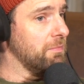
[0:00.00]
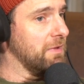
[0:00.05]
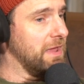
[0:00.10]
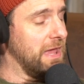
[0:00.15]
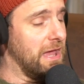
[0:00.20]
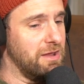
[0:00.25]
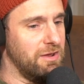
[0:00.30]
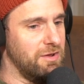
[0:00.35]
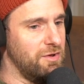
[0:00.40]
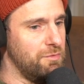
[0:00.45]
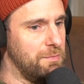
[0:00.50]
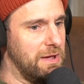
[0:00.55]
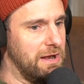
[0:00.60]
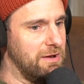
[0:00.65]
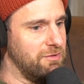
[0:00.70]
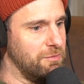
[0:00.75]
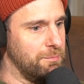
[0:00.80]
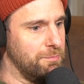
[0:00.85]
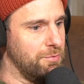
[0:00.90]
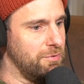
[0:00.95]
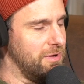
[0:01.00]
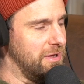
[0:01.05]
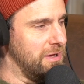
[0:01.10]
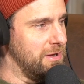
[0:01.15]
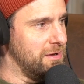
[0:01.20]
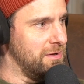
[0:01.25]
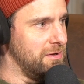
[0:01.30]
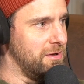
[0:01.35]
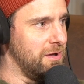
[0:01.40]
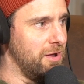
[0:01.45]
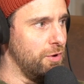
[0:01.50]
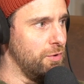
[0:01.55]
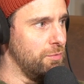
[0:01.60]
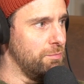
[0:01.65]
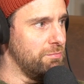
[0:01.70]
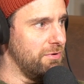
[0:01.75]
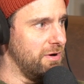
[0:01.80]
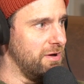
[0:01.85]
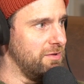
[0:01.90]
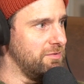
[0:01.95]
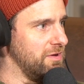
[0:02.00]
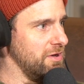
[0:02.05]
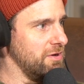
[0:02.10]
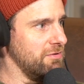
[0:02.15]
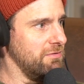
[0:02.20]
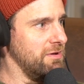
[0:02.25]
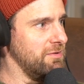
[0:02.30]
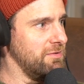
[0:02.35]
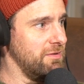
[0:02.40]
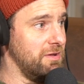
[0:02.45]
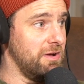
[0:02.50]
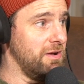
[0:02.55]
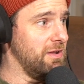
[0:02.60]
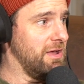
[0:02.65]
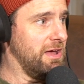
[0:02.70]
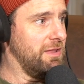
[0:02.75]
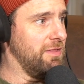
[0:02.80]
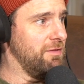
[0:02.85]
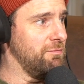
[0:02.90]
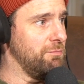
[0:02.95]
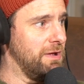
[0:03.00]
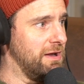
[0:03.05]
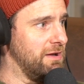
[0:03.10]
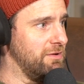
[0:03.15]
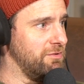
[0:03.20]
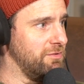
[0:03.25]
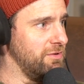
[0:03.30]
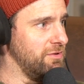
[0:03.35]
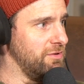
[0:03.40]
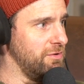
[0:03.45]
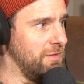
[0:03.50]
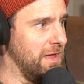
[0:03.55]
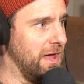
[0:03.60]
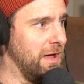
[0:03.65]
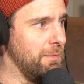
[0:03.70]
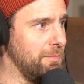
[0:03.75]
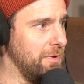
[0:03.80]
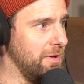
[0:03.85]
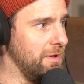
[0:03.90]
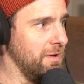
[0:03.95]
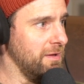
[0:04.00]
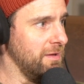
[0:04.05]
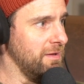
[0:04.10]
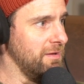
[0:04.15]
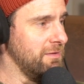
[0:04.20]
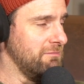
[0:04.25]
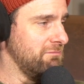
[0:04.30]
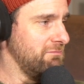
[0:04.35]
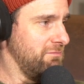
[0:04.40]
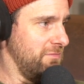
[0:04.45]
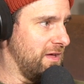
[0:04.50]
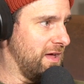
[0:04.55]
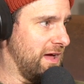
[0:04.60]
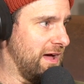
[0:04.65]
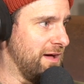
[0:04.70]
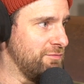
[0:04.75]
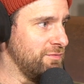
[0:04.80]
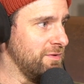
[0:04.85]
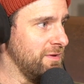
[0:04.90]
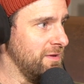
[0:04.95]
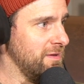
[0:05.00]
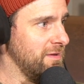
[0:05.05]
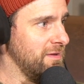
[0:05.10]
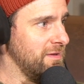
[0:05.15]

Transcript: Canyon have managed to put it in at no price increase. I don't know how they've managed to do that, but they have.